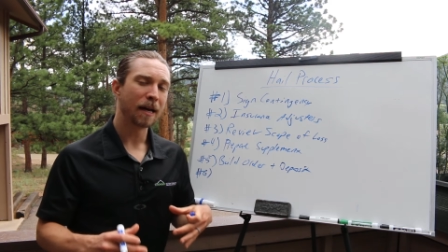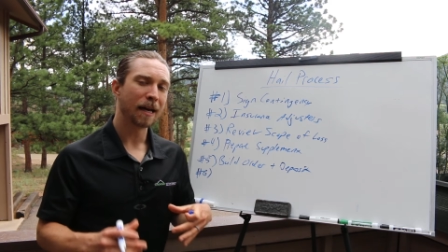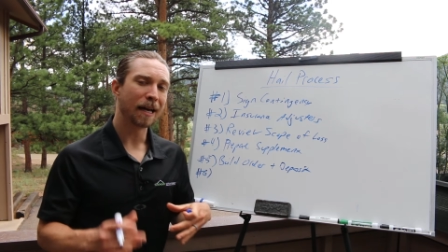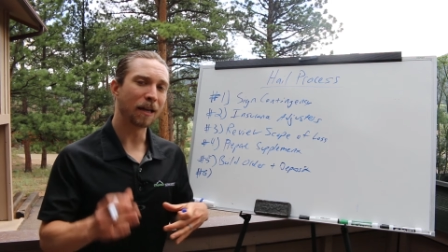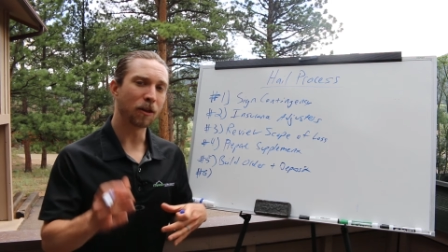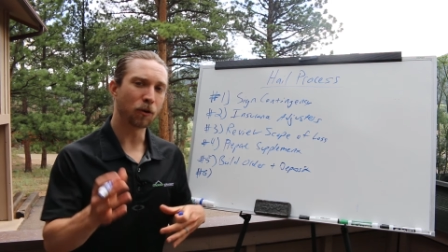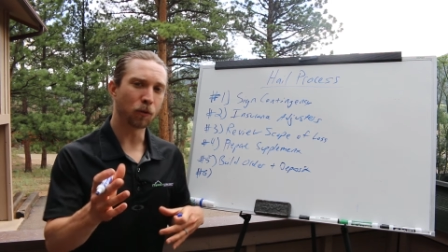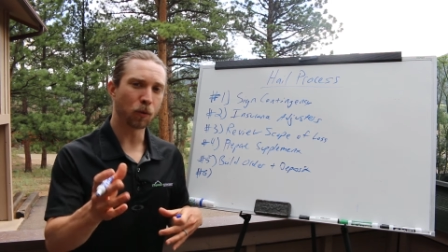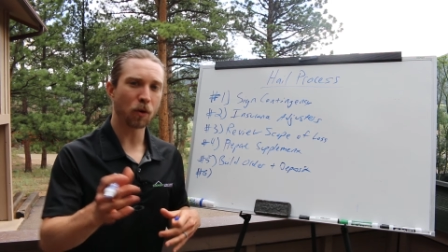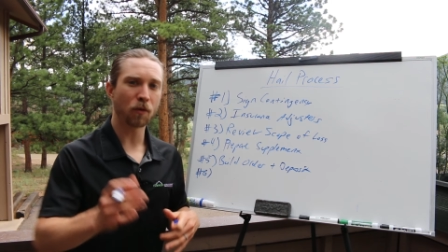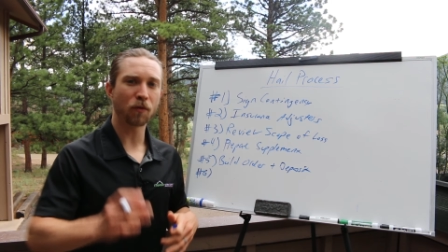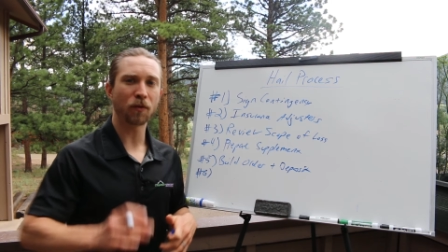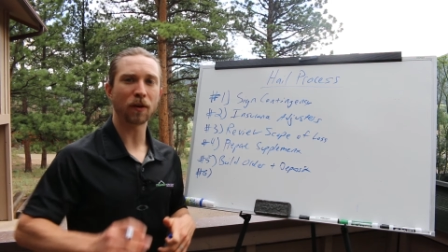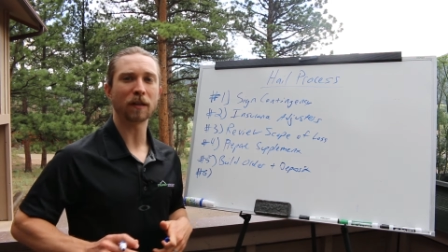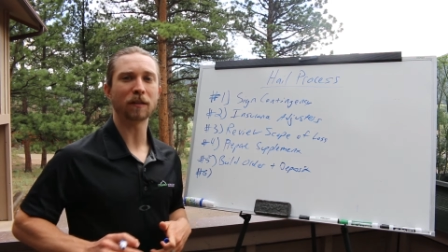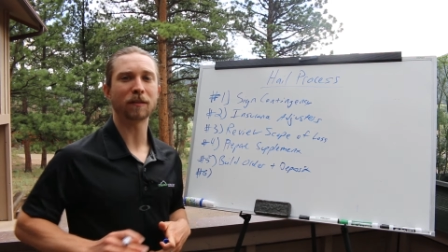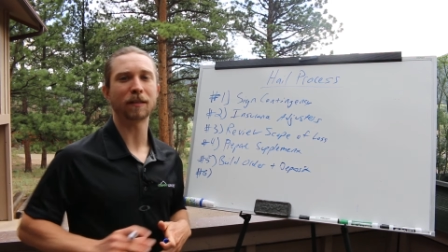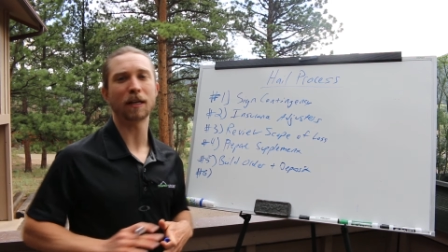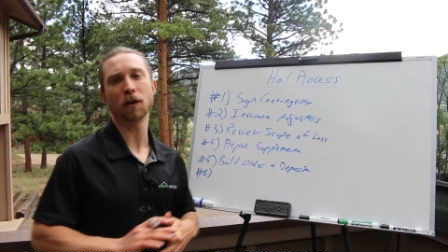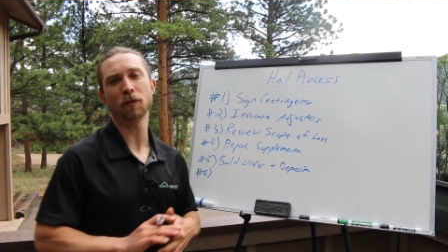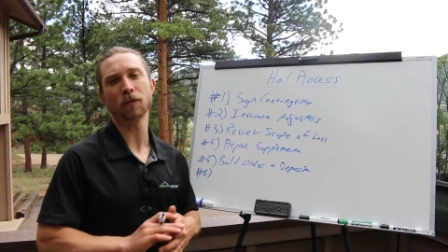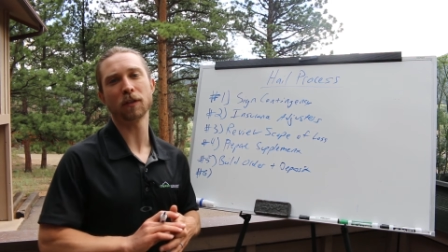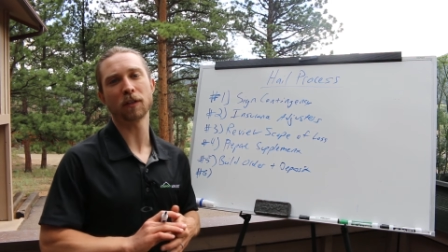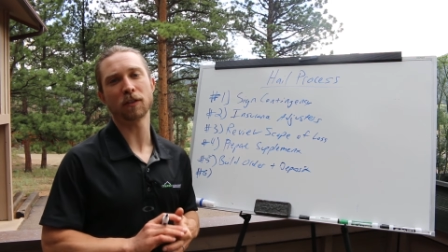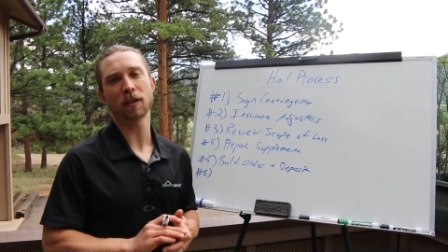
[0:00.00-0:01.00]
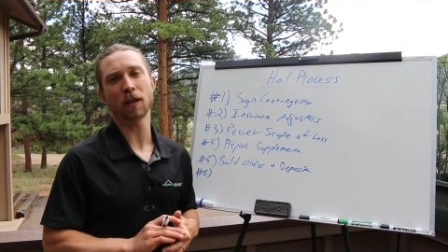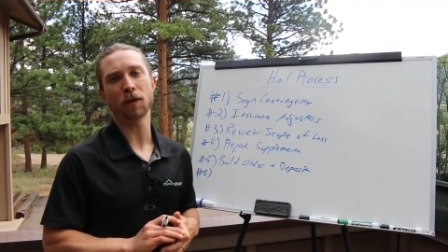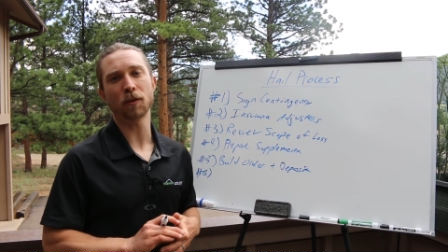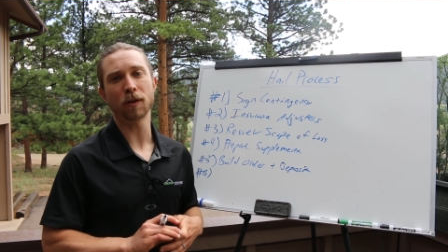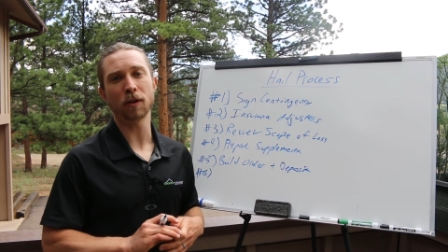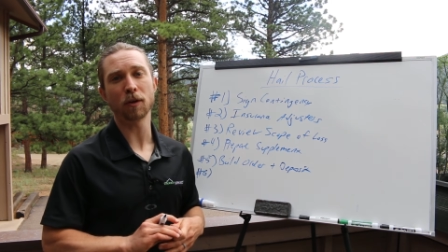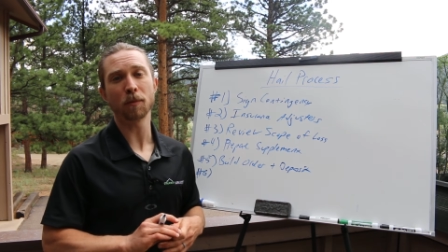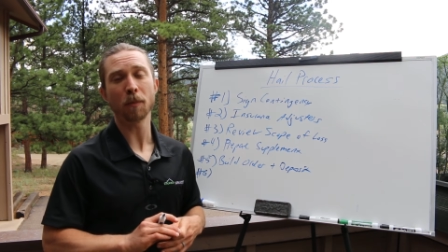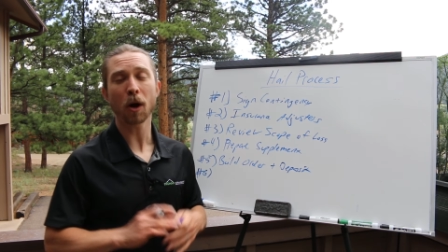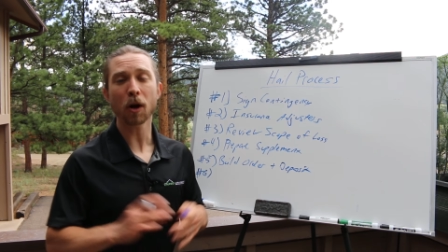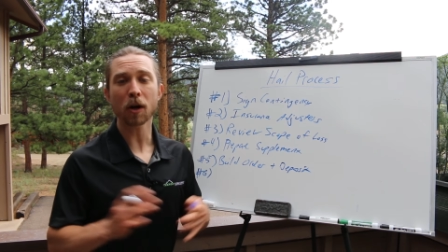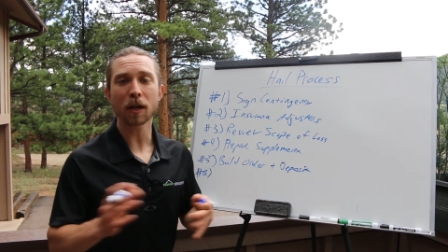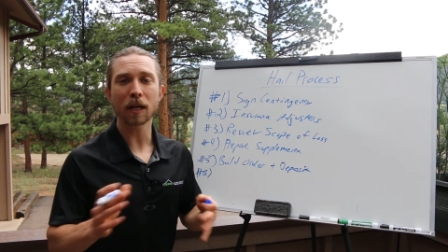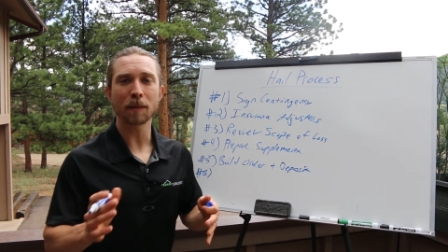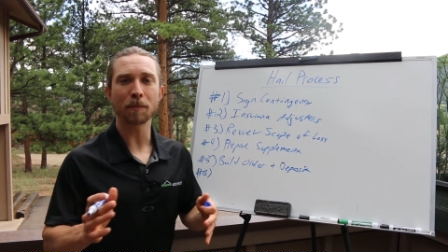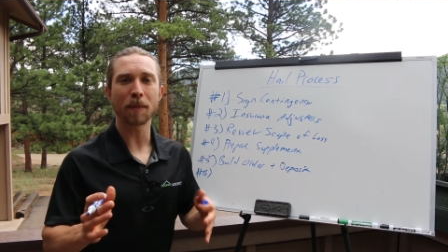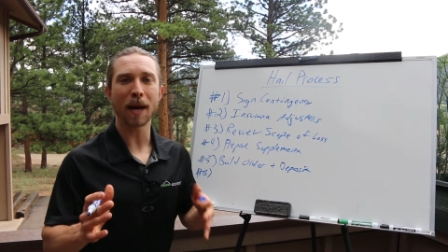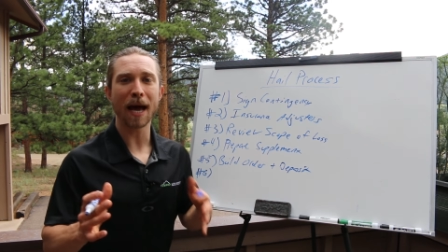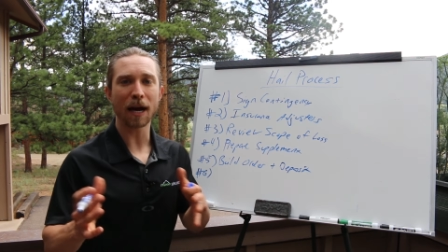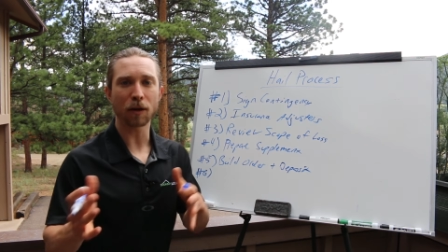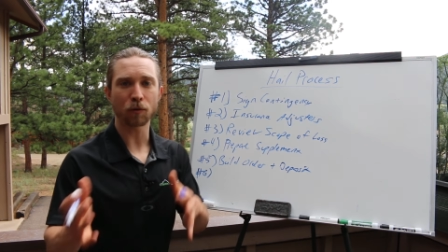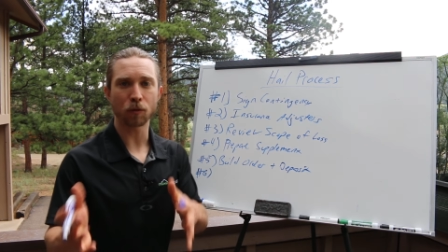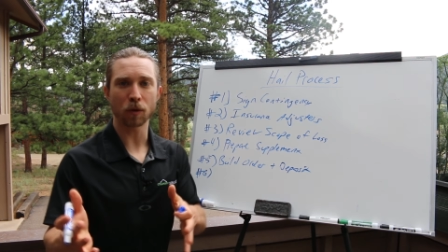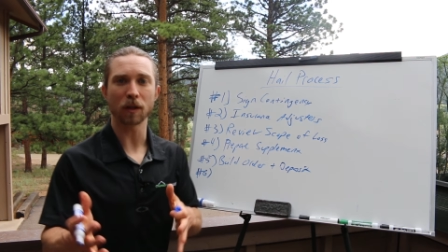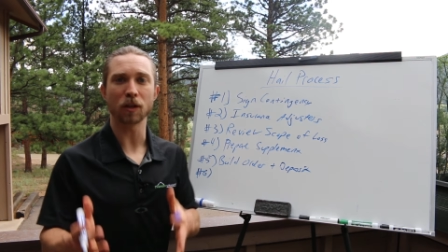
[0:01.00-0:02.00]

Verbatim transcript: in the Roofing Sales Accelerator Marketing Pack